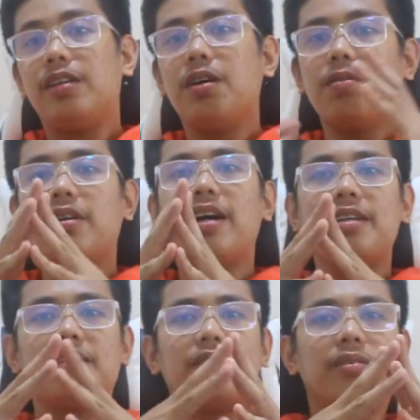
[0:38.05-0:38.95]
Yo
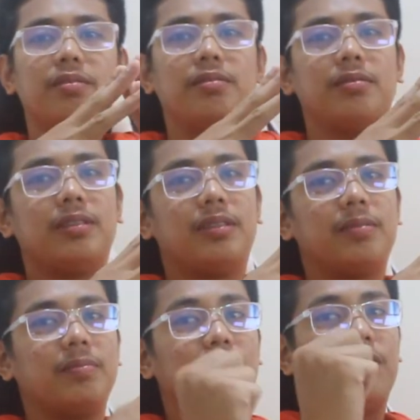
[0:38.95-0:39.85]
guys, so
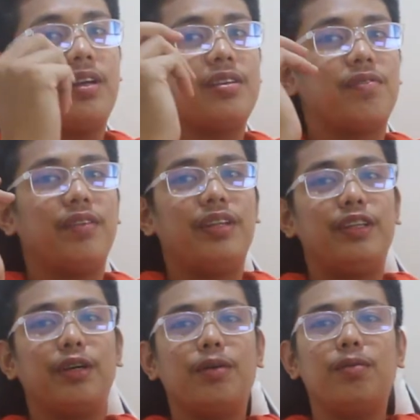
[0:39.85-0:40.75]
in today's
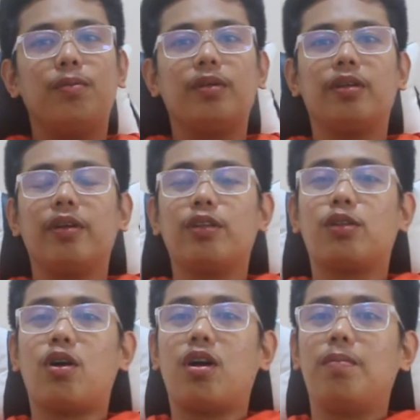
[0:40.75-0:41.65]
video, we're going to
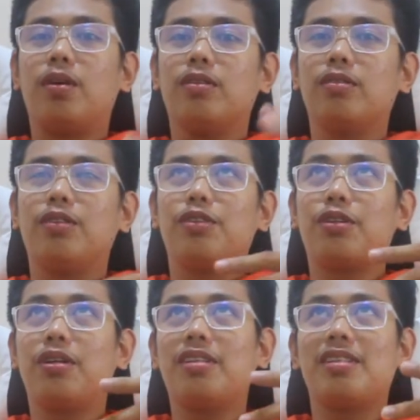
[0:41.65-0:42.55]
talk about
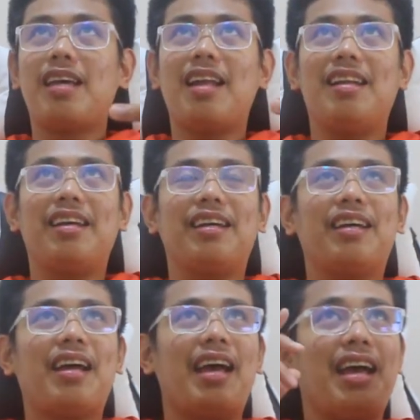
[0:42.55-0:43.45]
short selling
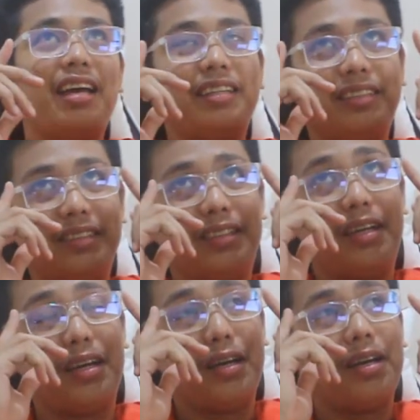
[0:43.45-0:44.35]
and
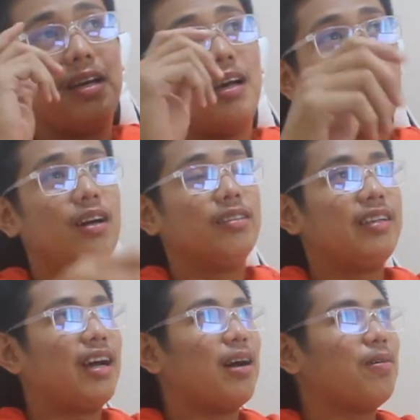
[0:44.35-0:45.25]

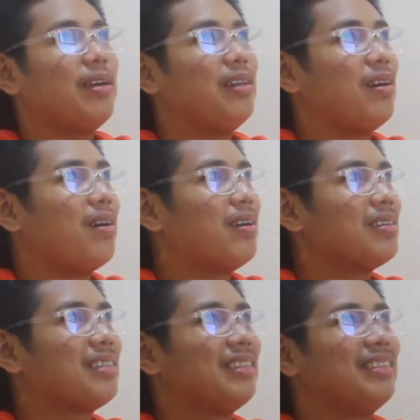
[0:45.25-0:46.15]
how I
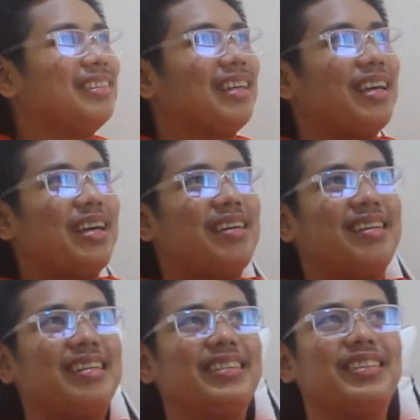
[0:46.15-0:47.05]
lost
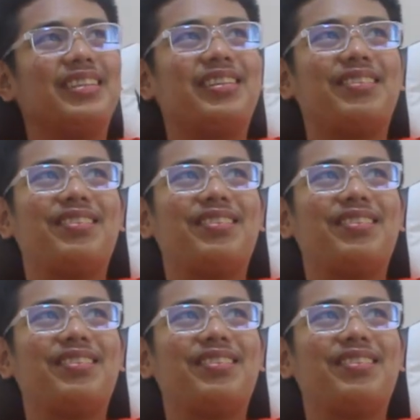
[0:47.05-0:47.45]
around